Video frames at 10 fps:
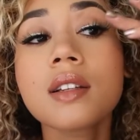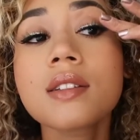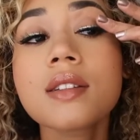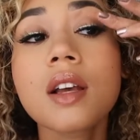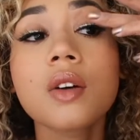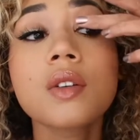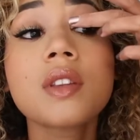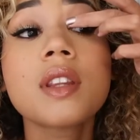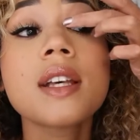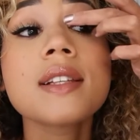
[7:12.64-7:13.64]

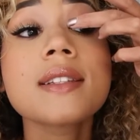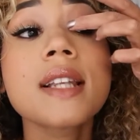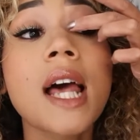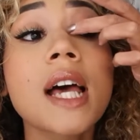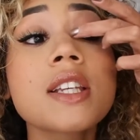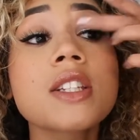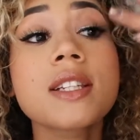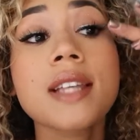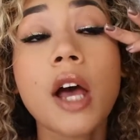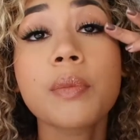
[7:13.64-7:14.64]
So this lash
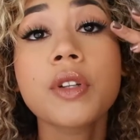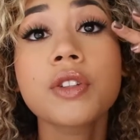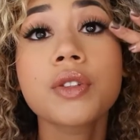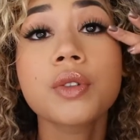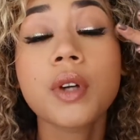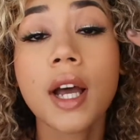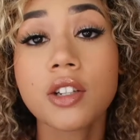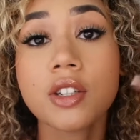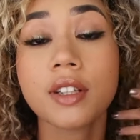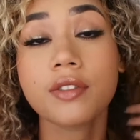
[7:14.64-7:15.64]
just happened to
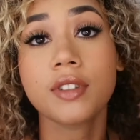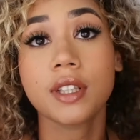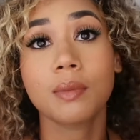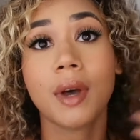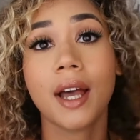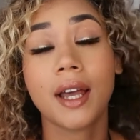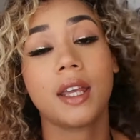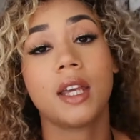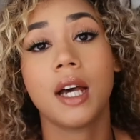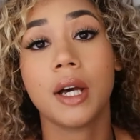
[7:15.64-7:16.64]
actually fit
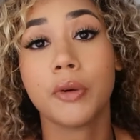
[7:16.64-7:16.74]
my